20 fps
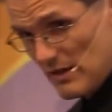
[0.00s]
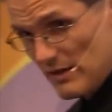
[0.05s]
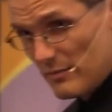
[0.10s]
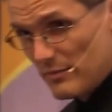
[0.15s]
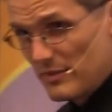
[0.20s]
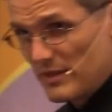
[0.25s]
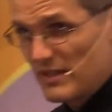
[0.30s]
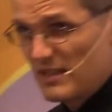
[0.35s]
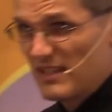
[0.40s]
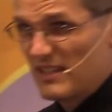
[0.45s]

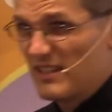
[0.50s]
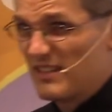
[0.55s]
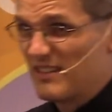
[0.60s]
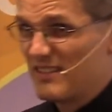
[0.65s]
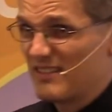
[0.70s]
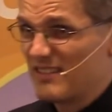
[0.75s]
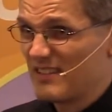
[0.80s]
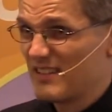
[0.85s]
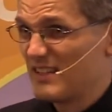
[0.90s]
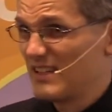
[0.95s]

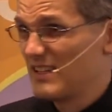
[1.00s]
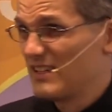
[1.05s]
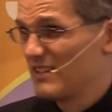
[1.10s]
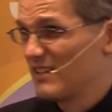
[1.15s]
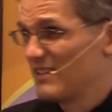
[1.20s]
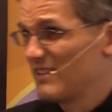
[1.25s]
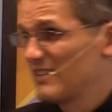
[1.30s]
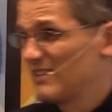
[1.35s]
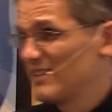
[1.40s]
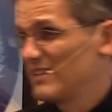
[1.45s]
because the
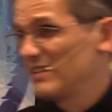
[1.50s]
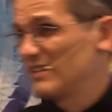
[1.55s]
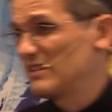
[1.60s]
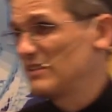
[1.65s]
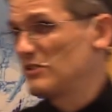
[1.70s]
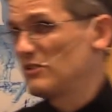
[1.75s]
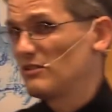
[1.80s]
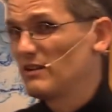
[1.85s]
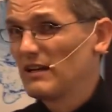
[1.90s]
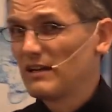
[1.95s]
insulin,
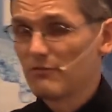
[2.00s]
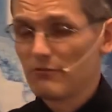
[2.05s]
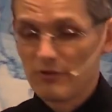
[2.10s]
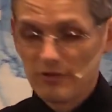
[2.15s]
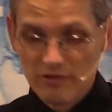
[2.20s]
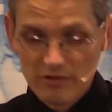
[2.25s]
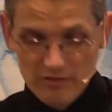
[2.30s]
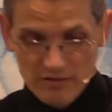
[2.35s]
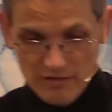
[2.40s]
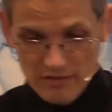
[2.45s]
you have
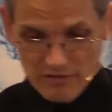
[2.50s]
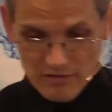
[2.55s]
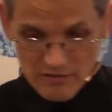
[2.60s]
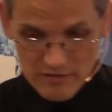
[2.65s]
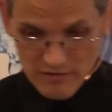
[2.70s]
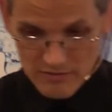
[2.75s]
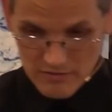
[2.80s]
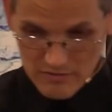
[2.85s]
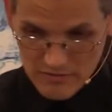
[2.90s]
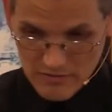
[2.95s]

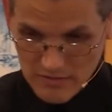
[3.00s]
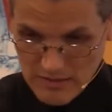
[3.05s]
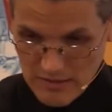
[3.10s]
resistance to the